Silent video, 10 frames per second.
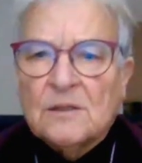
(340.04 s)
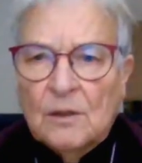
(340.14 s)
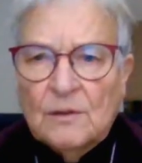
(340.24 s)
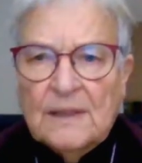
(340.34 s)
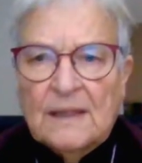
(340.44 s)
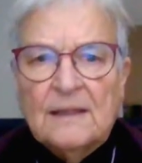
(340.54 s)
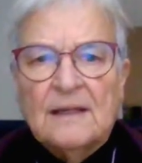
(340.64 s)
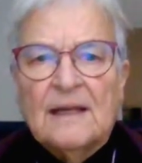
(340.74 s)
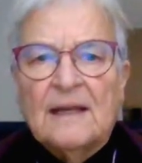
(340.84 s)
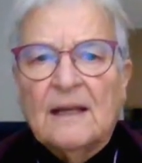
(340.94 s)
so that
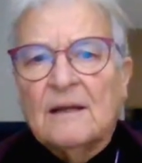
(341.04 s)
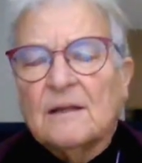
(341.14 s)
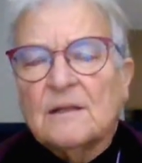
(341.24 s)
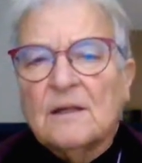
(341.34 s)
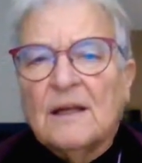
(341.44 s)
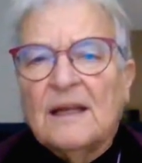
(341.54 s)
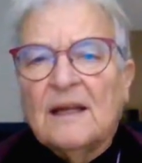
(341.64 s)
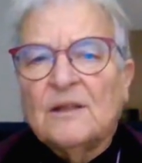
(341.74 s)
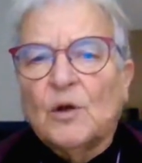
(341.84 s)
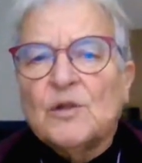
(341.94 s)

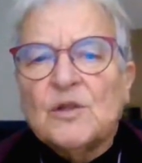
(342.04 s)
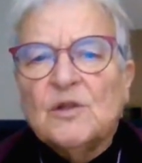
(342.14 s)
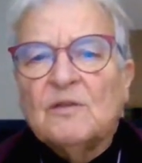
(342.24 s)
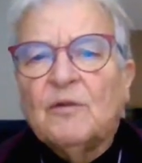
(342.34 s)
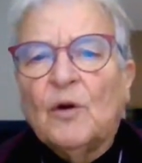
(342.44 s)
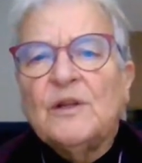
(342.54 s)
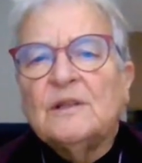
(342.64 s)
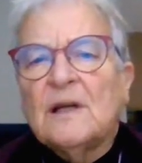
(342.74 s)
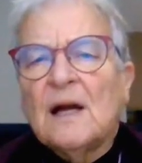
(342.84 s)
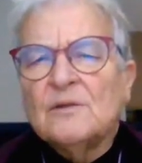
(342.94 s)
in order to
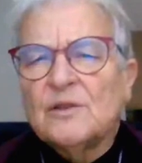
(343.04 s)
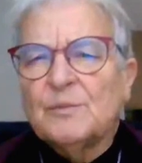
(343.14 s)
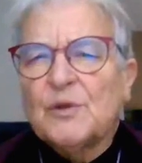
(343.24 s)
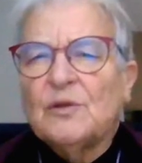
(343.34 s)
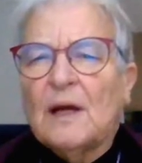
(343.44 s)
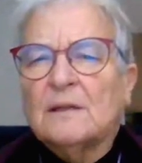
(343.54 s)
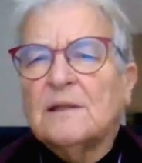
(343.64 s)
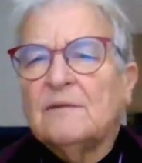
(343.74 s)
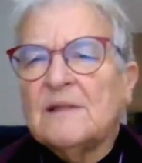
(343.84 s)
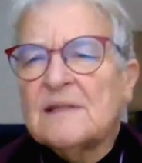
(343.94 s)
avoid
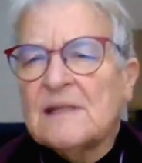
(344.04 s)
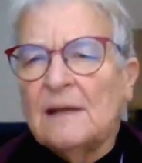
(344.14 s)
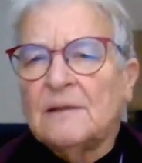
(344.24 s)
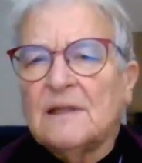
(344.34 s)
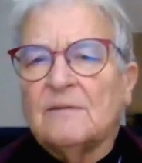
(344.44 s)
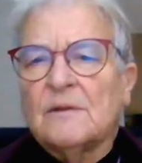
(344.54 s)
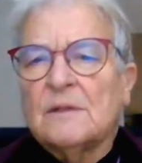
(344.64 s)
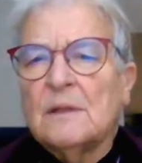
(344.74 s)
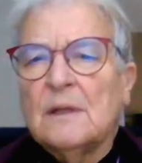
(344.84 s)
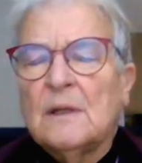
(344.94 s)
counterproductive
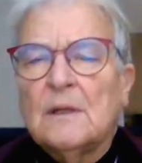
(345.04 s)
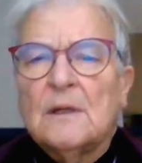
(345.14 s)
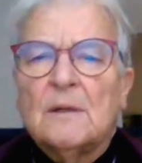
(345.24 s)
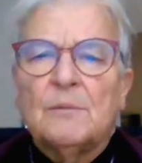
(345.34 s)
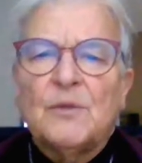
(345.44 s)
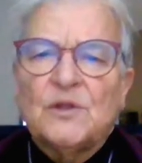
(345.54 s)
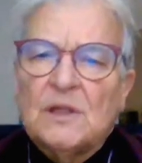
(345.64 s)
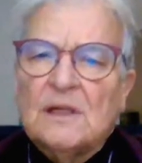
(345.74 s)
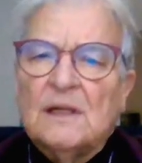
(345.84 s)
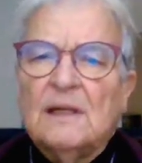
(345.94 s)
incentives,
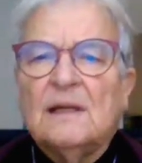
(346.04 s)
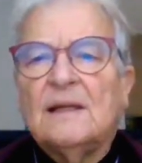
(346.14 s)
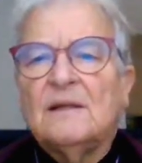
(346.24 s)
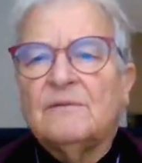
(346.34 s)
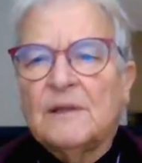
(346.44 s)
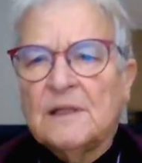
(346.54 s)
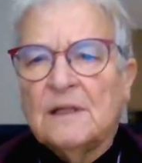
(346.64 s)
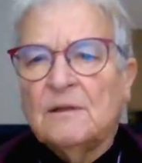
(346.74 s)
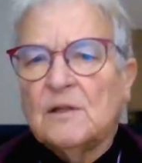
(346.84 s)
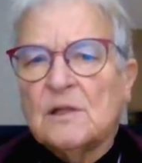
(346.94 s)
particularly in
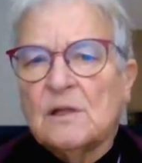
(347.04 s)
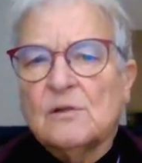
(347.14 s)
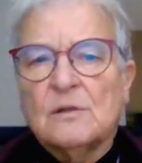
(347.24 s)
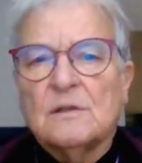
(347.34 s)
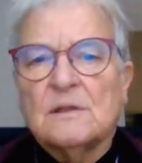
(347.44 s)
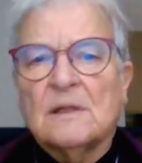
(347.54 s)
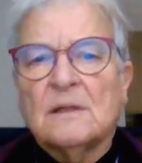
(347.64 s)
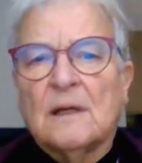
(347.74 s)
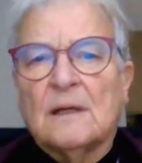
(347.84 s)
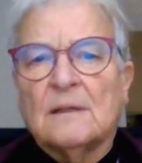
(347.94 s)
funding decisions
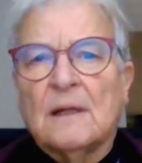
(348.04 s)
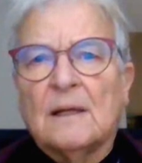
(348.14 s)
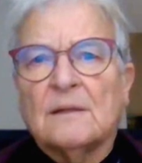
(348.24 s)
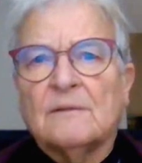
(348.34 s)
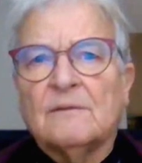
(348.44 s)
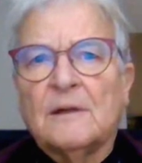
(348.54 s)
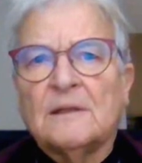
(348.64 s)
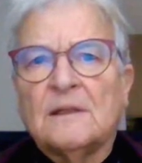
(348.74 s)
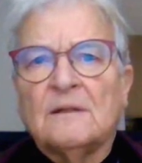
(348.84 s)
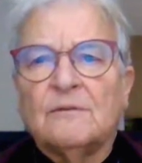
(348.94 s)
and
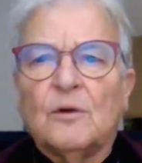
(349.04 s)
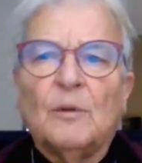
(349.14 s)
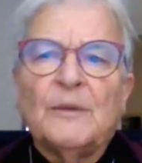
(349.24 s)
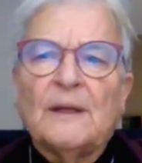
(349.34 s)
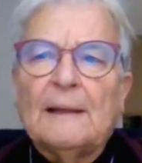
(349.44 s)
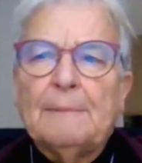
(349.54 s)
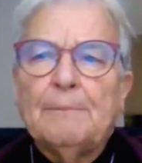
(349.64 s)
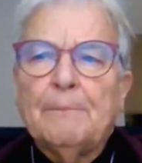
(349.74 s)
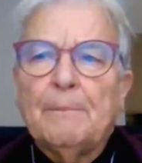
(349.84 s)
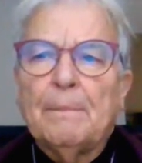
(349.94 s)
funding formulae.